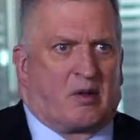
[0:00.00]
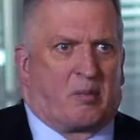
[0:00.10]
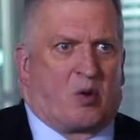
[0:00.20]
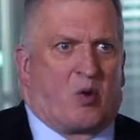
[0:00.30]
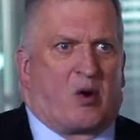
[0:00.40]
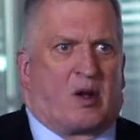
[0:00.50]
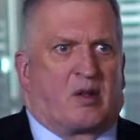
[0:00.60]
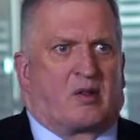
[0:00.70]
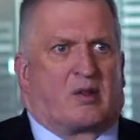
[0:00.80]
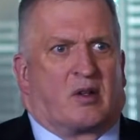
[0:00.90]

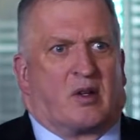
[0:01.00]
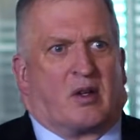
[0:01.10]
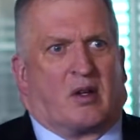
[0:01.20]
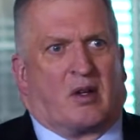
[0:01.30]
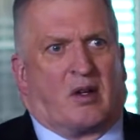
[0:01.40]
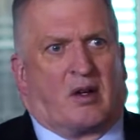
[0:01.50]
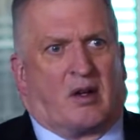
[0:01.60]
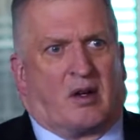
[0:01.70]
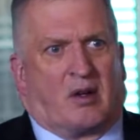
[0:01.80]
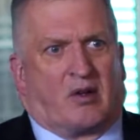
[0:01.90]
employees
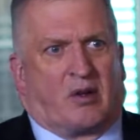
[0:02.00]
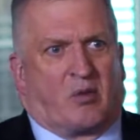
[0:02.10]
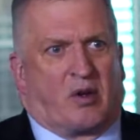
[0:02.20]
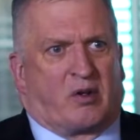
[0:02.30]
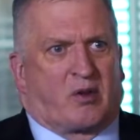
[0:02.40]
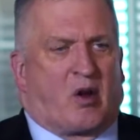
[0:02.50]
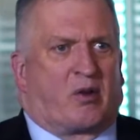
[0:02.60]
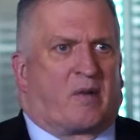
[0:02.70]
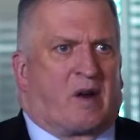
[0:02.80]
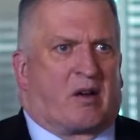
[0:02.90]
under what is called
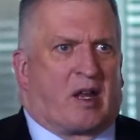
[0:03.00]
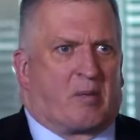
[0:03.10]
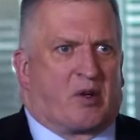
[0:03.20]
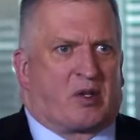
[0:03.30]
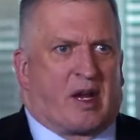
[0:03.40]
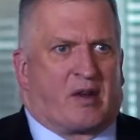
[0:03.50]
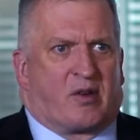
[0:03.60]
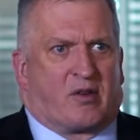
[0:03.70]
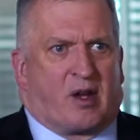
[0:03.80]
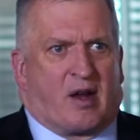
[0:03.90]
the Fair Labor
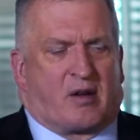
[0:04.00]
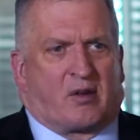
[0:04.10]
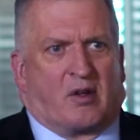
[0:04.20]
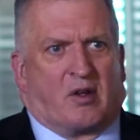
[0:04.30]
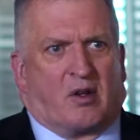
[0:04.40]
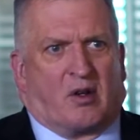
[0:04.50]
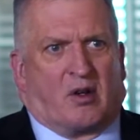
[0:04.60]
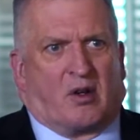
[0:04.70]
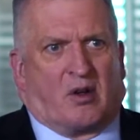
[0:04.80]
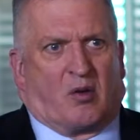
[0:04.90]
Standards Act.
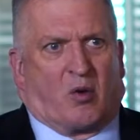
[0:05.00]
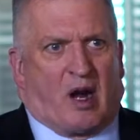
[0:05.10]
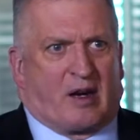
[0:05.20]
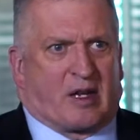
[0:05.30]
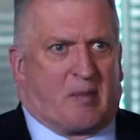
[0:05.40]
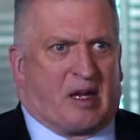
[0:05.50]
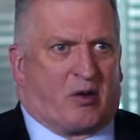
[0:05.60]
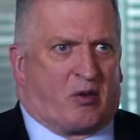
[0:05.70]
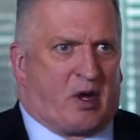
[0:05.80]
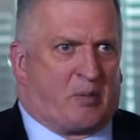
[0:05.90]
Where I come in
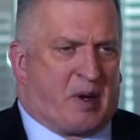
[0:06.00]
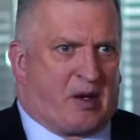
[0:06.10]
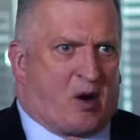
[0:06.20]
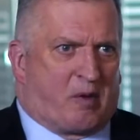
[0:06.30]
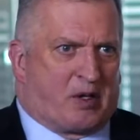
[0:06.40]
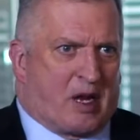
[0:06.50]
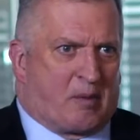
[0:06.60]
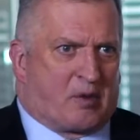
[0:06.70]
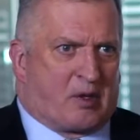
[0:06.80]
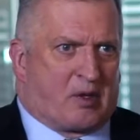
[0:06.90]
on unpaid
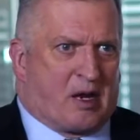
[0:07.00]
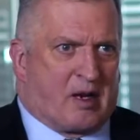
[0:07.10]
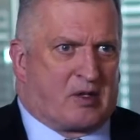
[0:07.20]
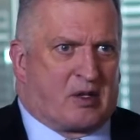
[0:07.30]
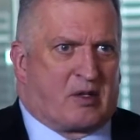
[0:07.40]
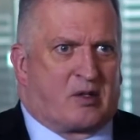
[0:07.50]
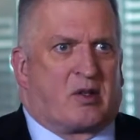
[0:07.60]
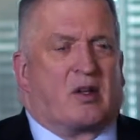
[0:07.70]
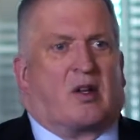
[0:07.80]
overtime cases